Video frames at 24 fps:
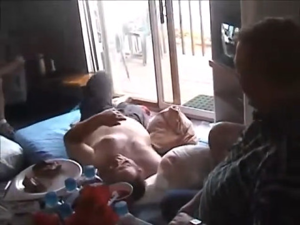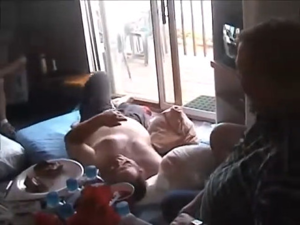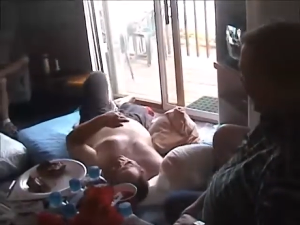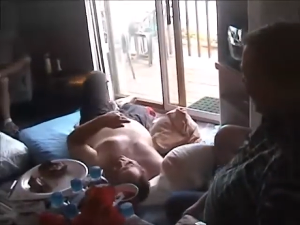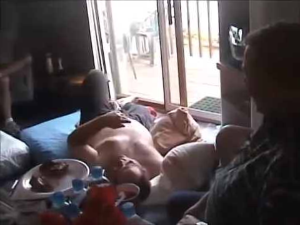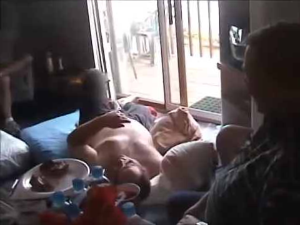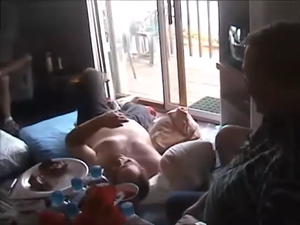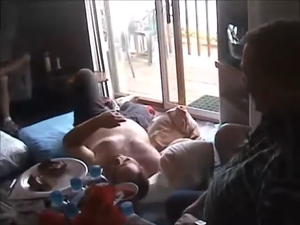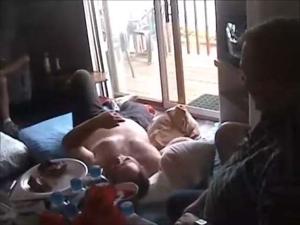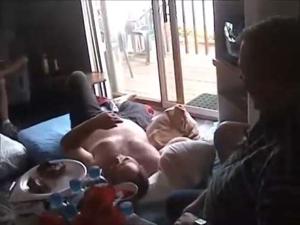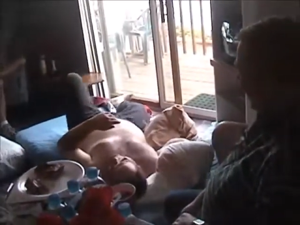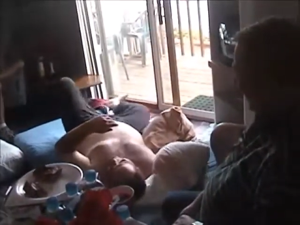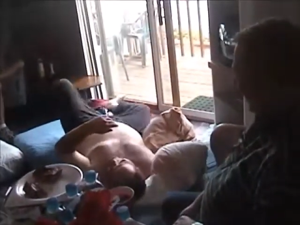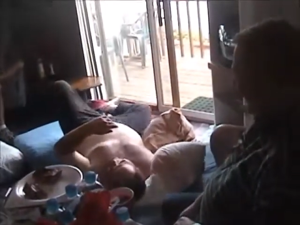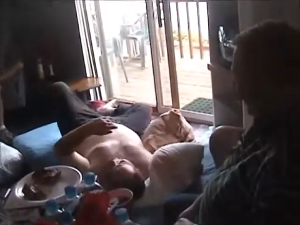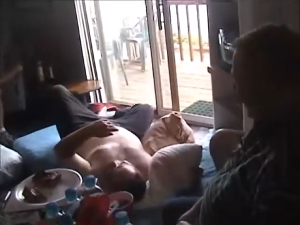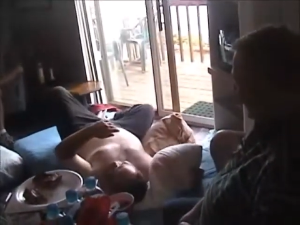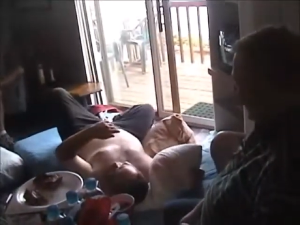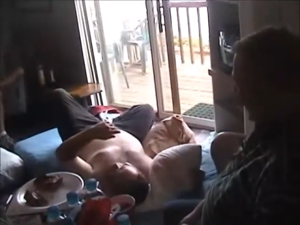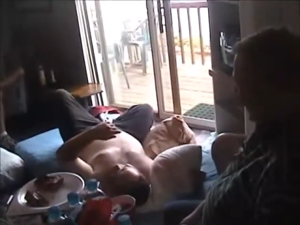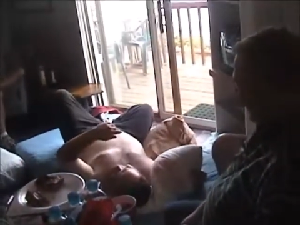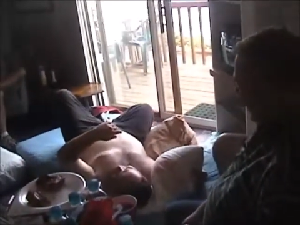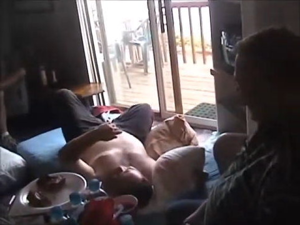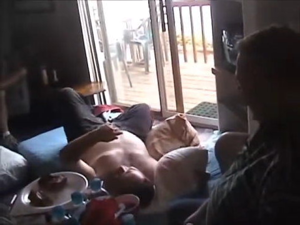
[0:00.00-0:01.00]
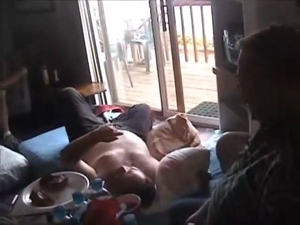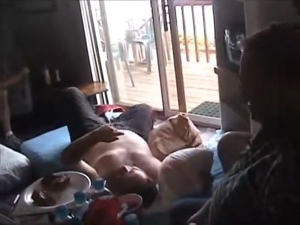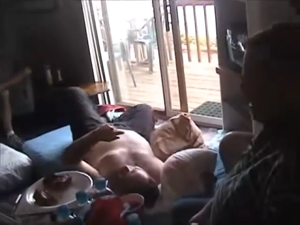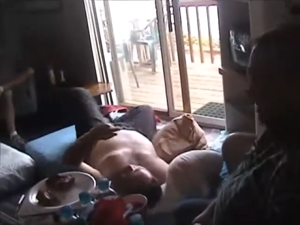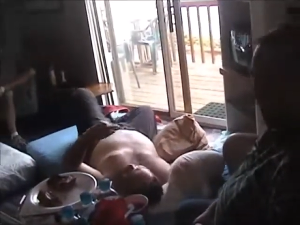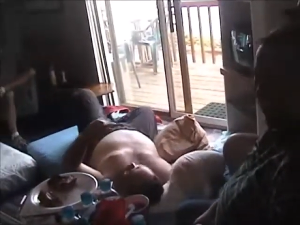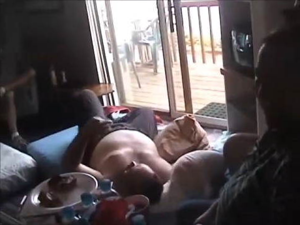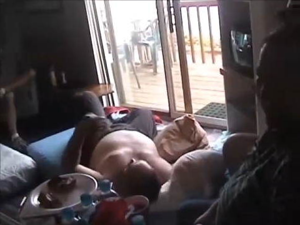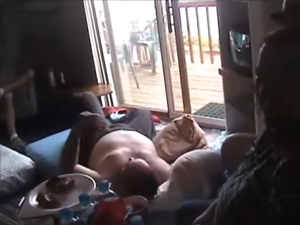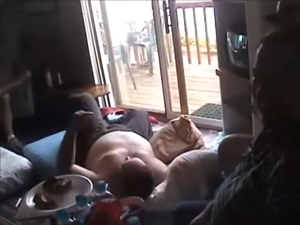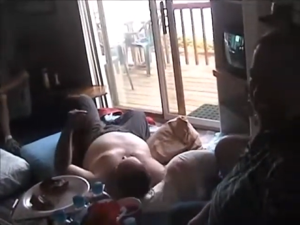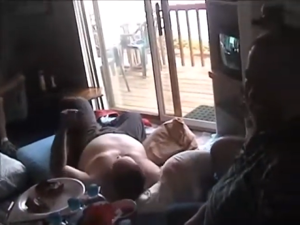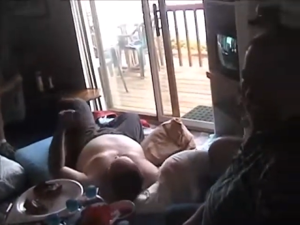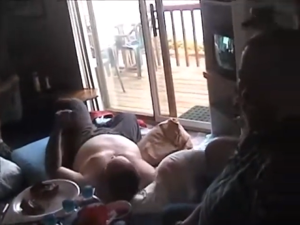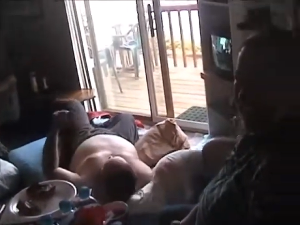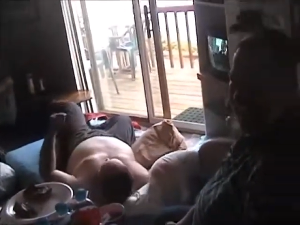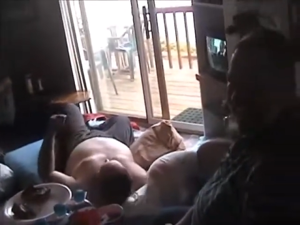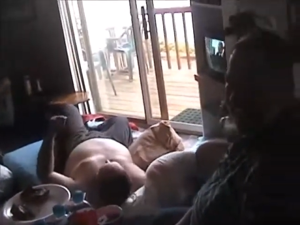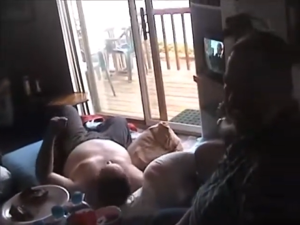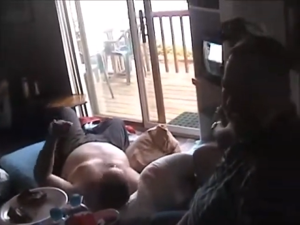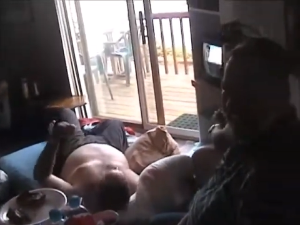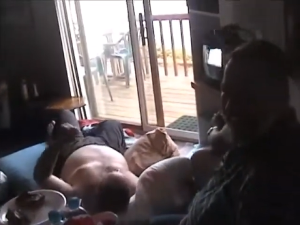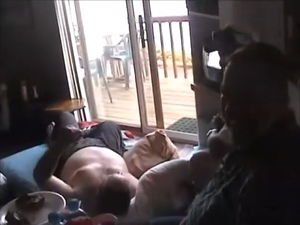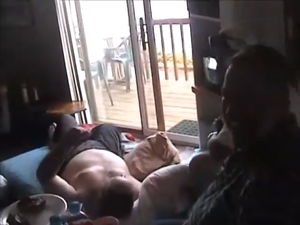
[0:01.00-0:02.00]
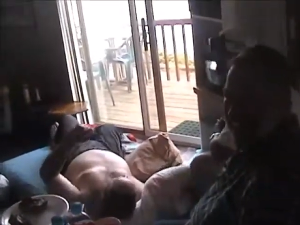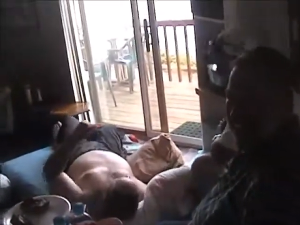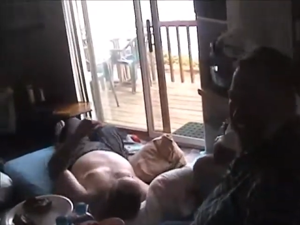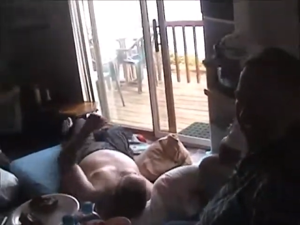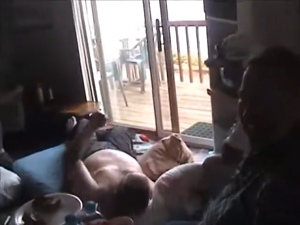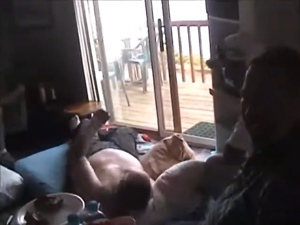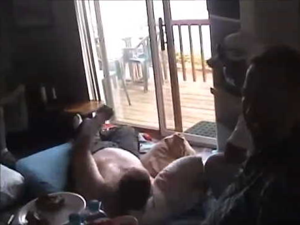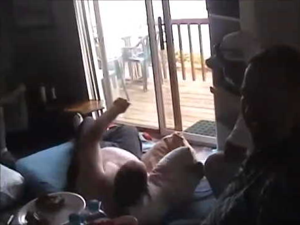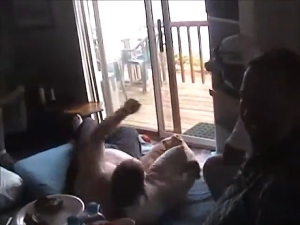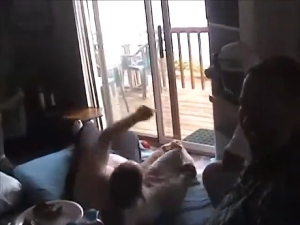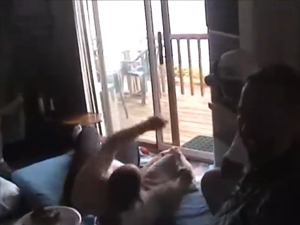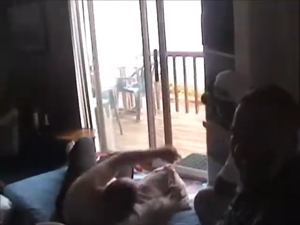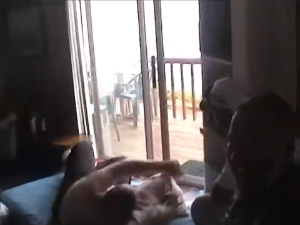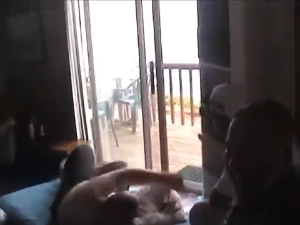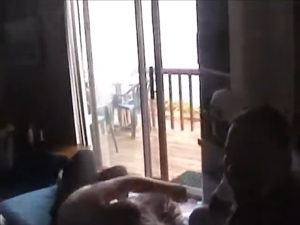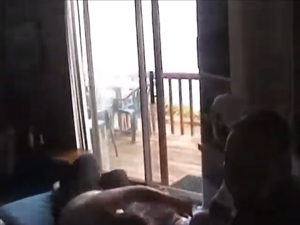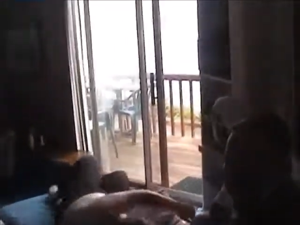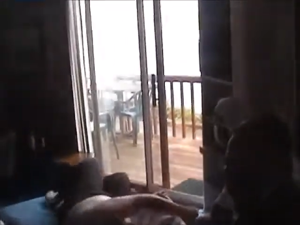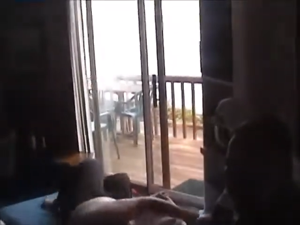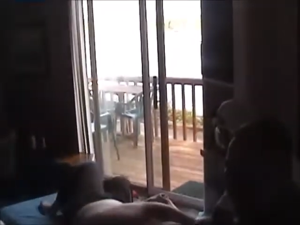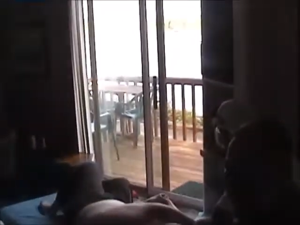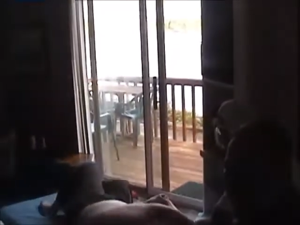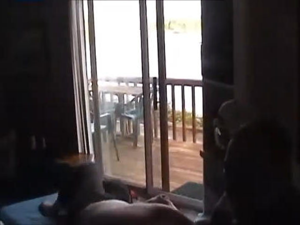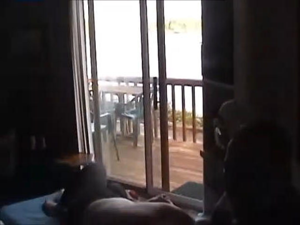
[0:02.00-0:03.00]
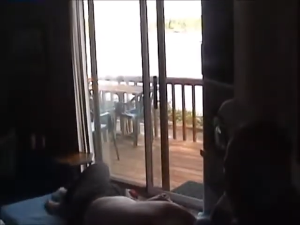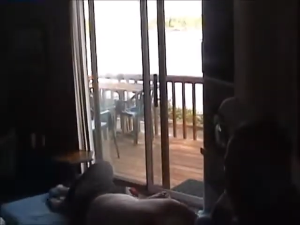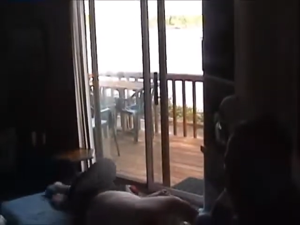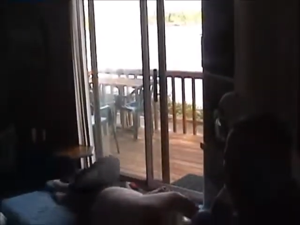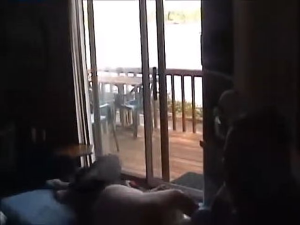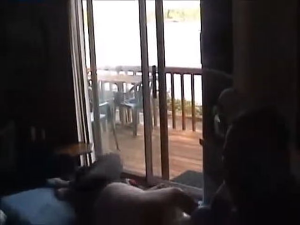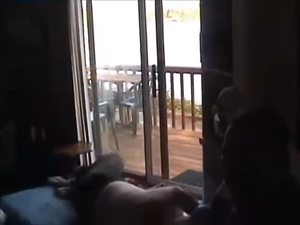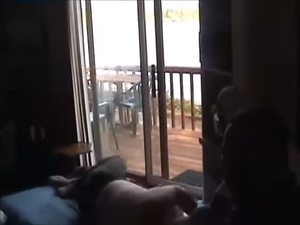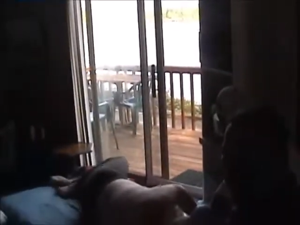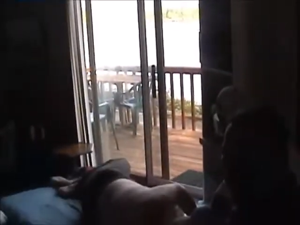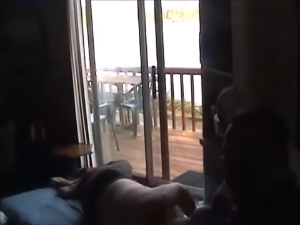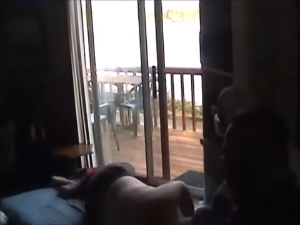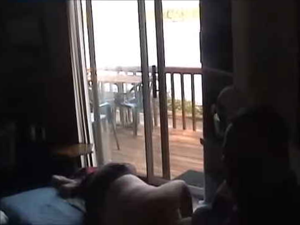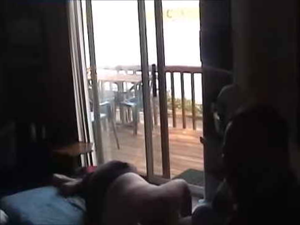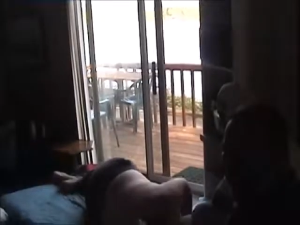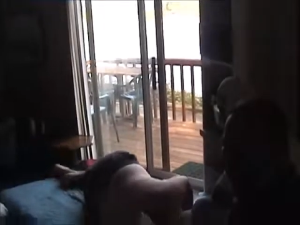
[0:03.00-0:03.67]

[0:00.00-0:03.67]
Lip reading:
Nobody's mouth can be seen.